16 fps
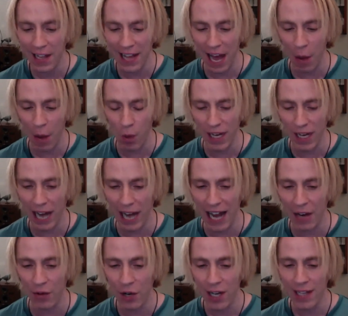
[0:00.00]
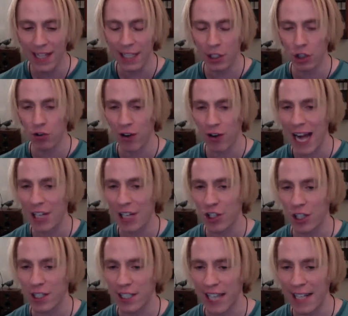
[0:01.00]
that we kind of, the
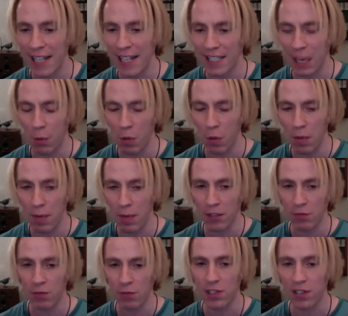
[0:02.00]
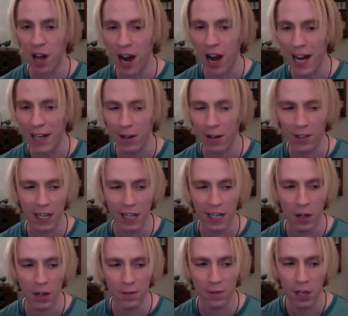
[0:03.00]
tragic sense that we must resign
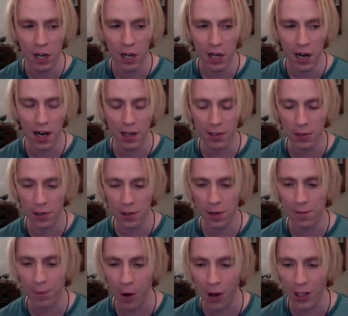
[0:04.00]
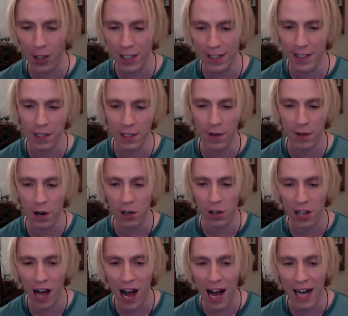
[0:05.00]
ourselves to the fallenness of our
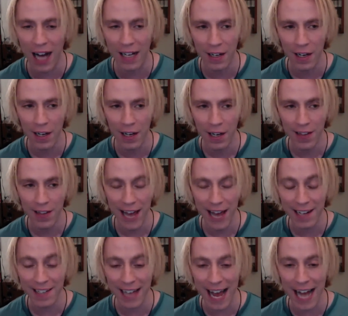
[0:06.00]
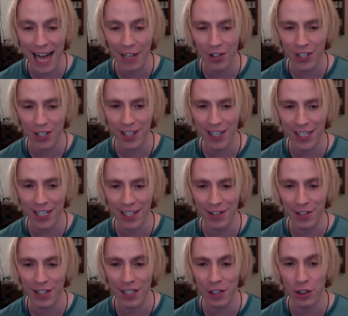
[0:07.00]
lot, that is actually
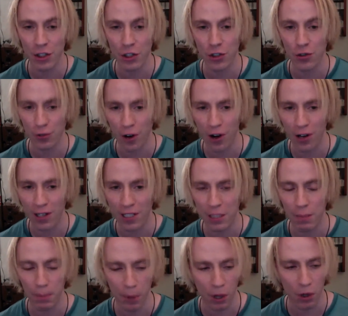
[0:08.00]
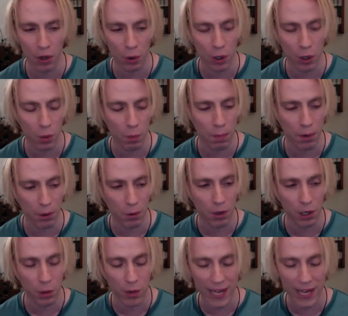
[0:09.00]
the strongest
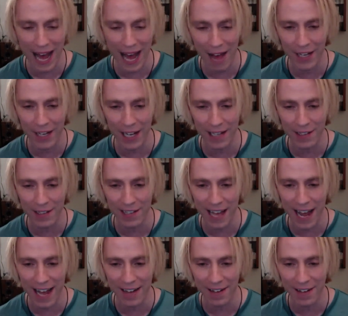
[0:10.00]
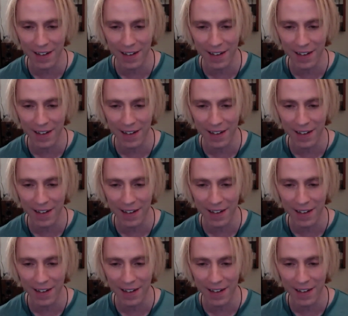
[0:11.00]
bulwark we have against that.